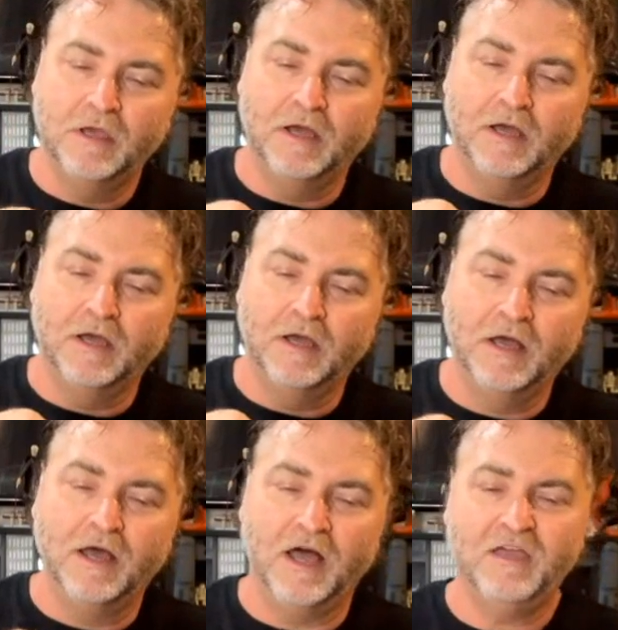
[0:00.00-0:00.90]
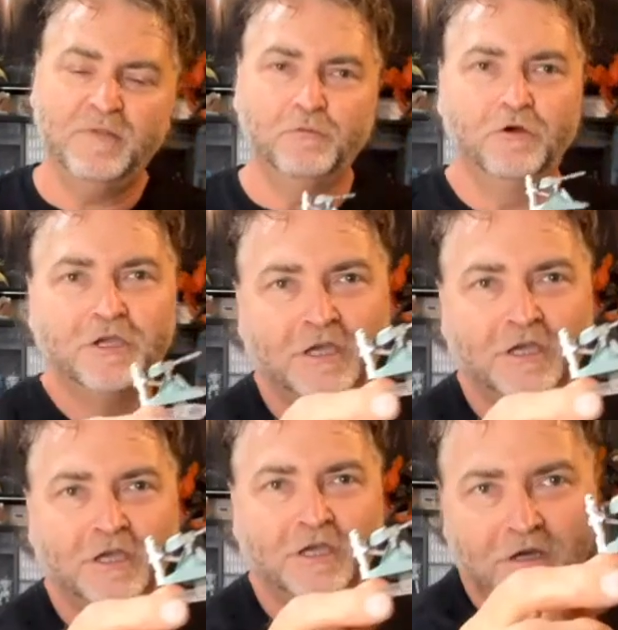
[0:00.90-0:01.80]
I have been
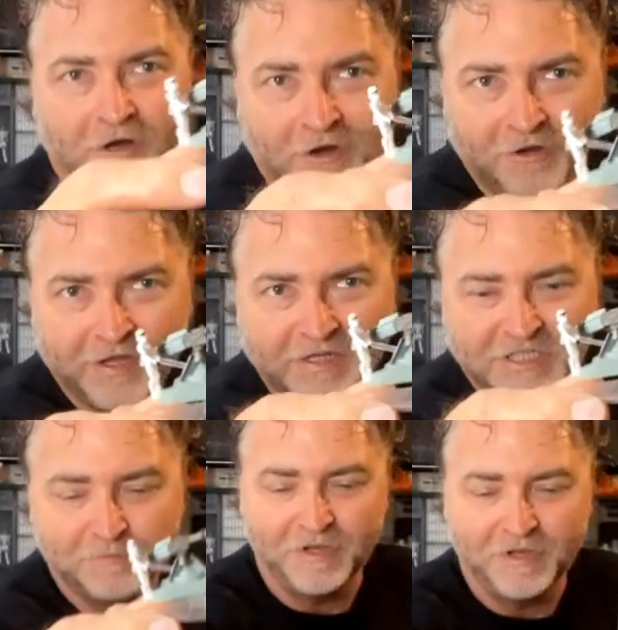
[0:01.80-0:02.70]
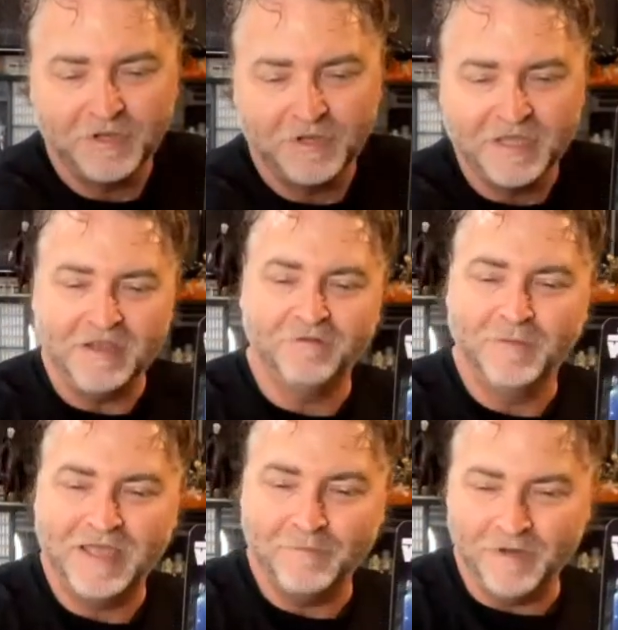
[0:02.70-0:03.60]
working on a display for my
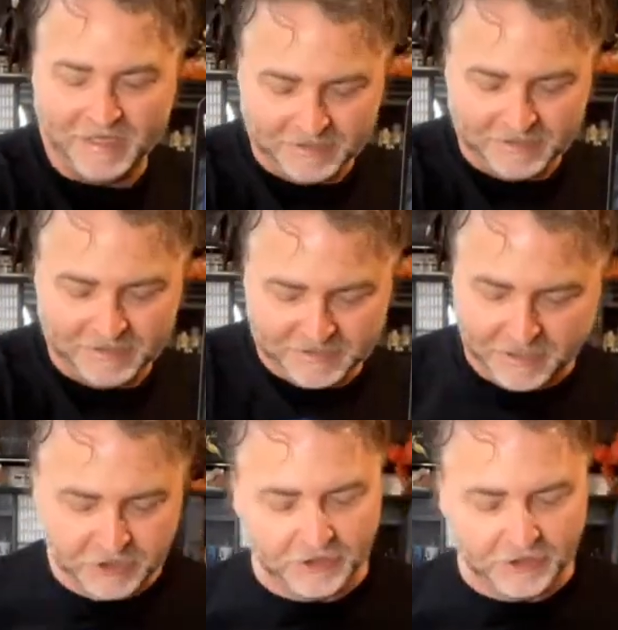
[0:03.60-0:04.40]
Empire section,